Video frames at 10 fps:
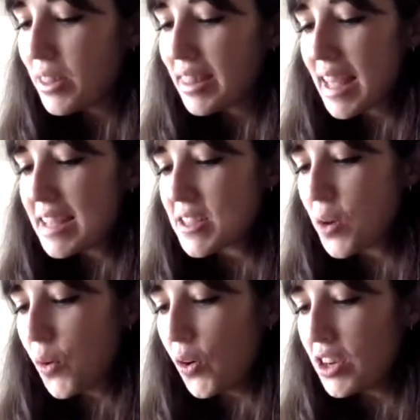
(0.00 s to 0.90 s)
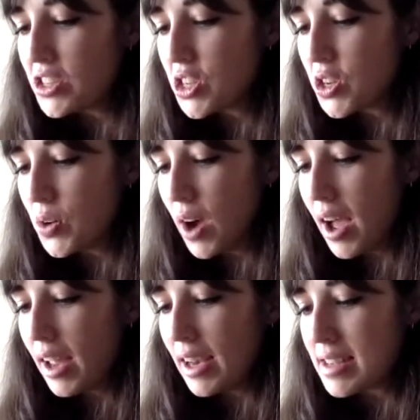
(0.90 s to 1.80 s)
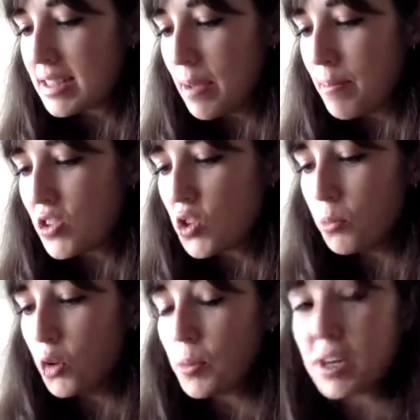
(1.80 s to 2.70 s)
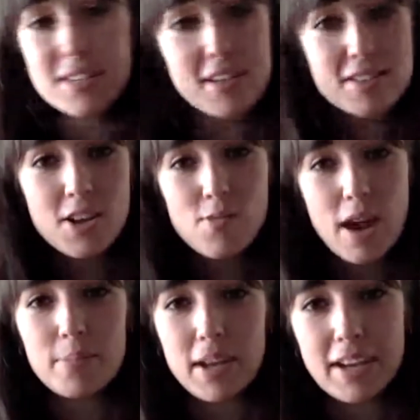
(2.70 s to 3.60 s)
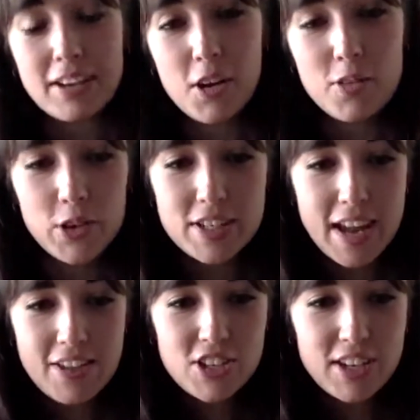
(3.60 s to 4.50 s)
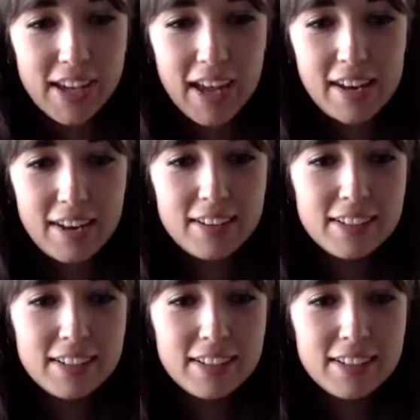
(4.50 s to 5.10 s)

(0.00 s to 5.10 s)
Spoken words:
Let's go on to Leslie Mitchell-Moore, because I'll start rambling and go off on a tangent again.